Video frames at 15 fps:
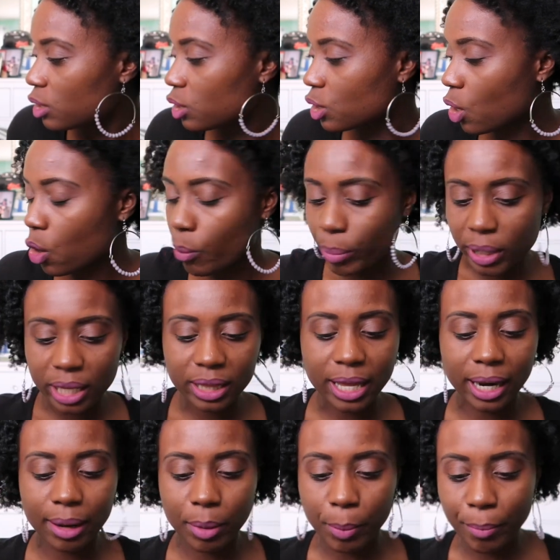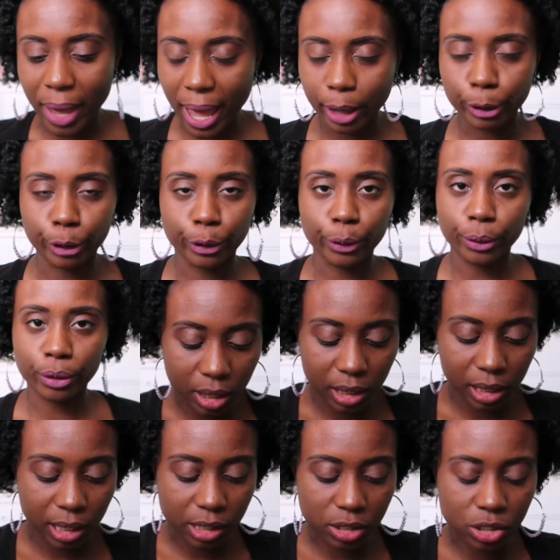So being that I'm a MAC girl,
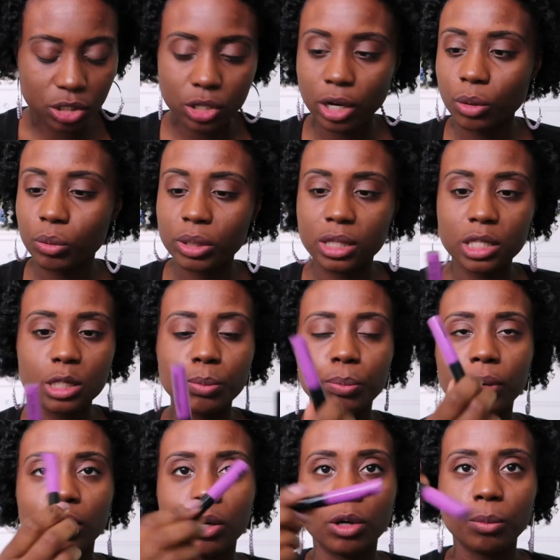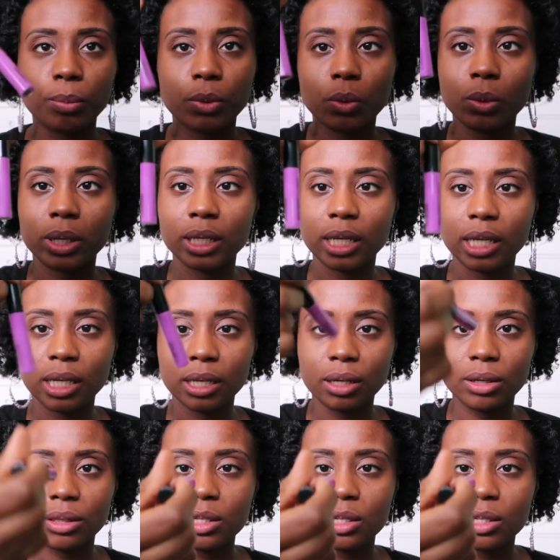let's start with this purple one here.